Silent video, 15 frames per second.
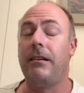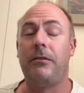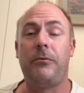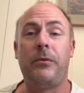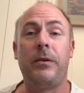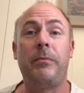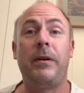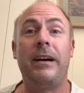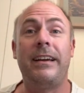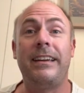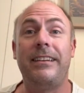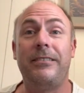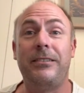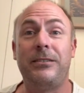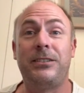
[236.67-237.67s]
with
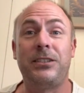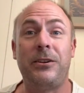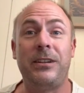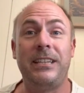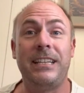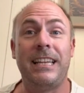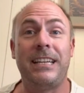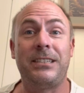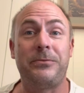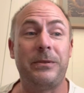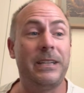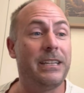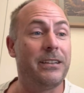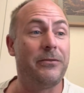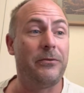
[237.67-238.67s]
my showing you last
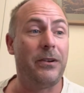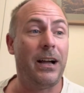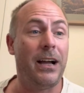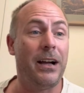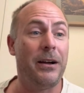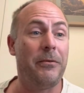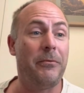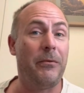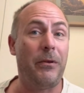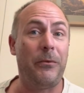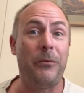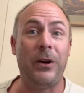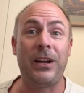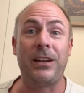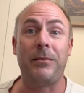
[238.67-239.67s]
week, uh,
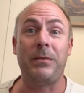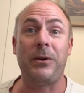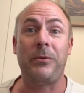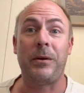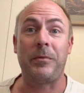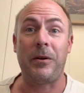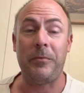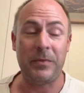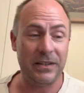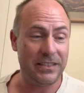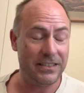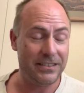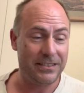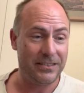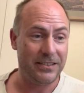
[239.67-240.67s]
working on my whip go
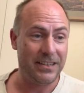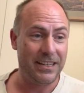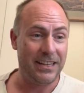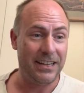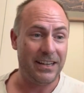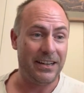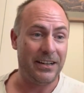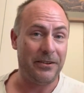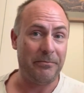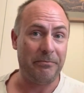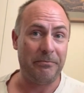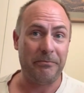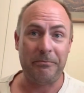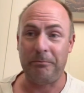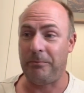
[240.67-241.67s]
pieces. Um,
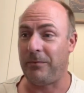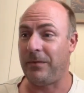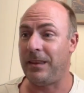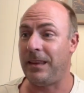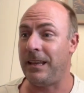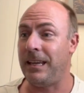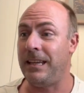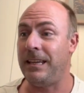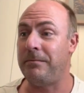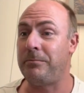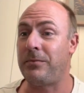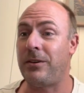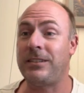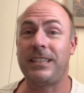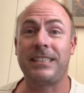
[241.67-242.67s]
the
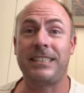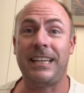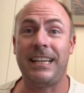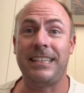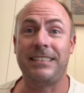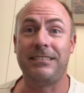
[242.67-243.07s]
projects that I,